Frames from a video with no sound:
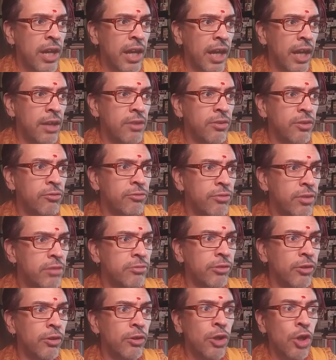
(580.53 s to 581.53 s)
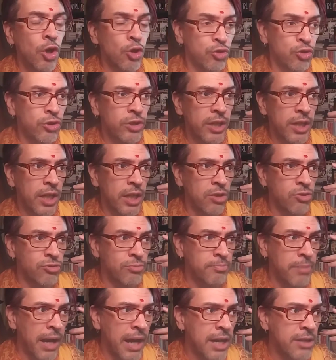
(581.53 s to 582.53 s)
in the river due to his
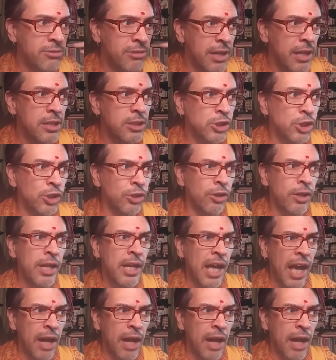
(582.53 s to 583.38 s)
mad nature